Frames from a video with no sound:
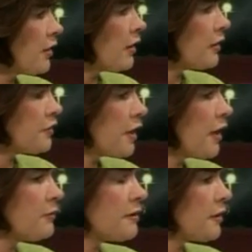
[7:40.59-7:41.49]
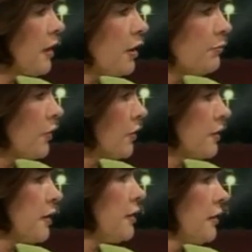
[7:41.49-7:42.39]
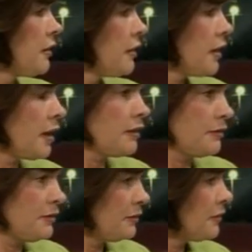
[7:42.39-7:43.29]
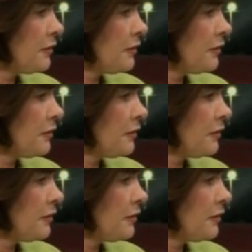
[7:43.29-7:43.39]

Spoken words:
college, and I was at Cal Berkeley, and